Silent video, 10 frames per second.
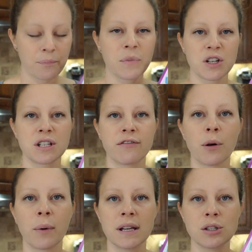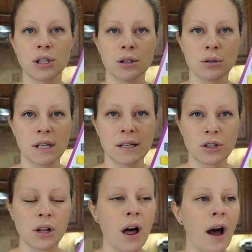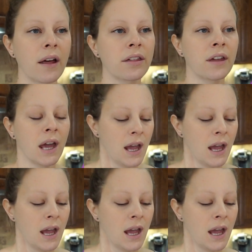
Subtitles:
there's different ways to use each cloth.